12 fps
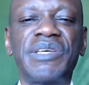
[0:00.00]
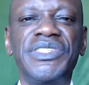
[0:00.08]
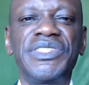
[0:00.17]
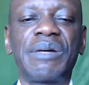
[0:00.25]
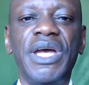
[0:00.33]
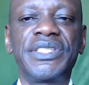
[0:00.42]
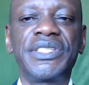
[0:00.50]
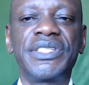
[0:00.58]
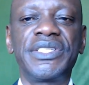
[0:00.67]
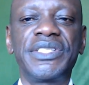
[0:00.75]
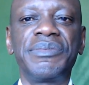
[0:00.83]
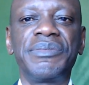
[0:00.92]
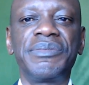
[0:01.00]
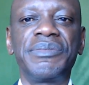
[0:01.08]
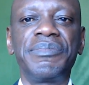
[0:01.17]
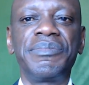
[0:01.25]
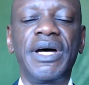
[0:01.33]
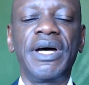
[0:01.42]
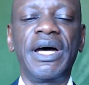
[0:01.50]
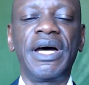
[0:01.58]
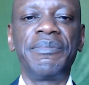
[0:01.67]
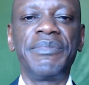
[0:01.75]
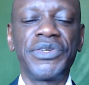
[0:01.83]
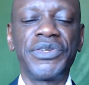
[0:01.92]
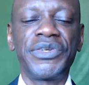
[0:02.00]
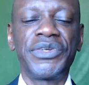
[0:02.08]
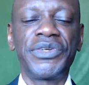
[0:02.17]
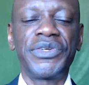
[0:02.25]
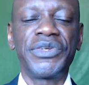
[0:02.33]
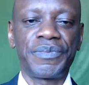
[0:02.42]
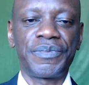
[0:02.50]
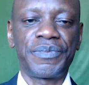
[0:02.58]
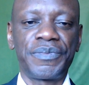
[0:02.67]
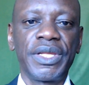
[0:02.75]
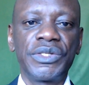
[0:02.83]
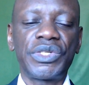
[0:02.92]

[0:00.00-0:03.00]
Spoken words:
and minerals so that you have a balanced diet?